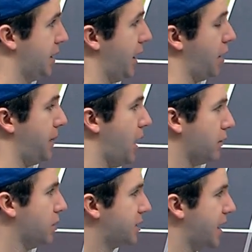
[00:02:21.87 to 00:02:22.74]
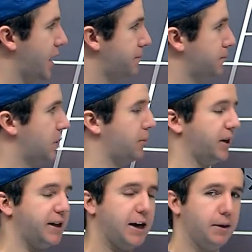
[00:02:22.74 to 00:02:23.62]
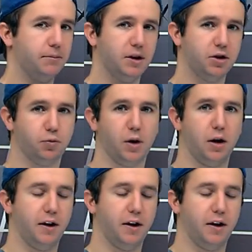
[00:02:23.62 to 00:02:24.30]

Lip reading: Now, Almagro's got a big game as well.